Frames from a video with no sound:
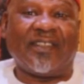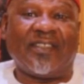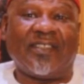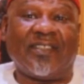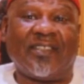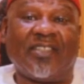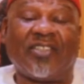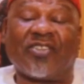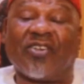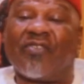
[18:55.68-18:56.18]

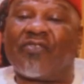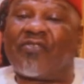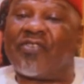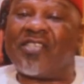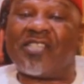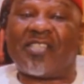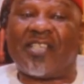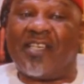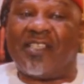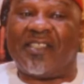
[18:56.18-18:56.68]
It's of
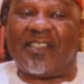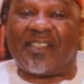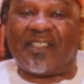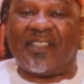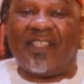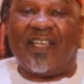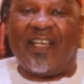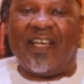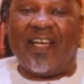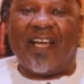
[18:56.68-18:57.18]

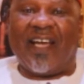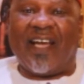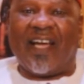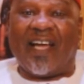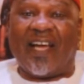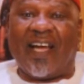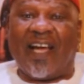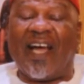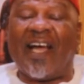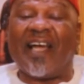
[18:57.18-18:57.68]
recent.
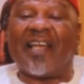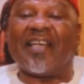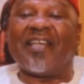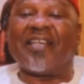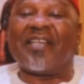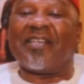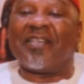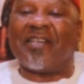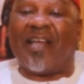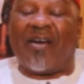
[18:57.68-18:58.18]
And
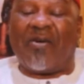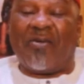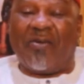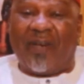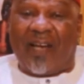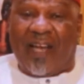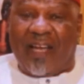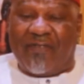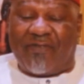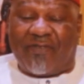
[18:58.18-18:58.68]
the whole
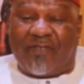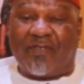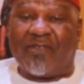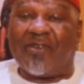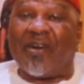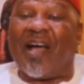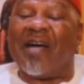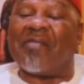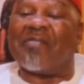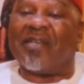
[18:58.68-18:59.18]
life for
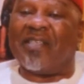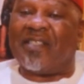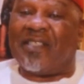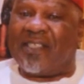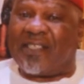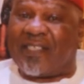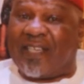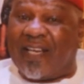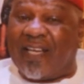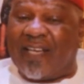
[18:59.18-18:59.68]
you, I'm
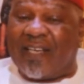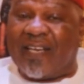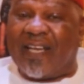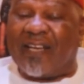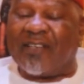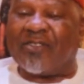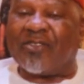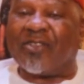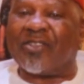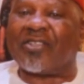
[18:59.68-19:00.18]
eating salad
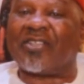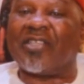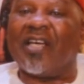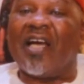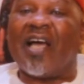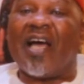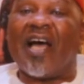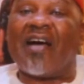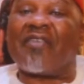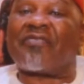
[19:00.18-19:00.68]
now just
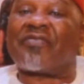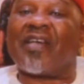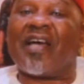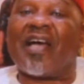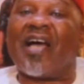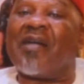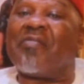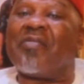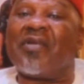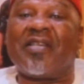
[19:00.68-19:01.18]
after
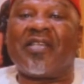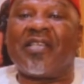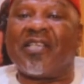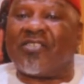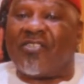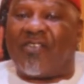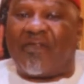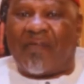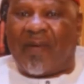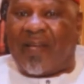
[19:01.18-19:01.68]
how many
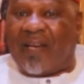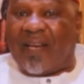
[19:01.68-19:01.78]
years of my